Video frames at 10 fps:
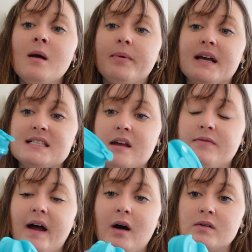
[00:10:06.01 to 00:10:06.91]
because I
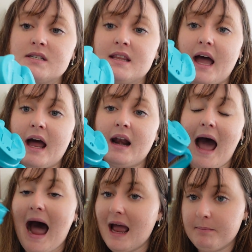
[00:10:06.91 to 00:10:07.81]
found that
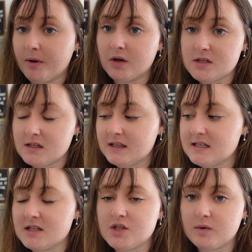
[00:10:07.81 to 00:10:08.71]
I personally,
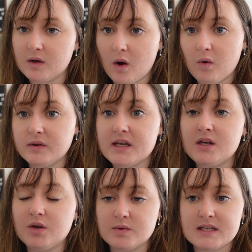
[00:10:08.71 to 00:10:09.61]
since you can
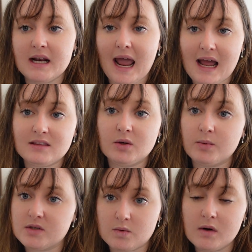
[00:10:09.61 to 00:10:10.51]
only use it at the
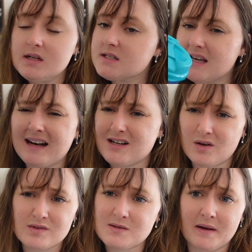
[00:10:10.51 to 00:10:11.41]
resorts and I
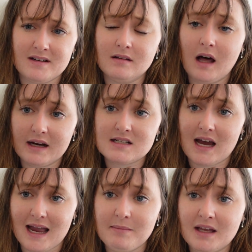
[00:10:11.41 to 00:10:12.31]
don't spend a lot of
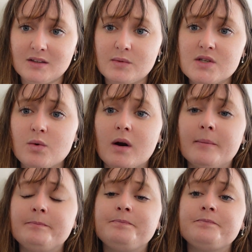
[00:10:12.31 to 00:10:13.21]
time at the resort,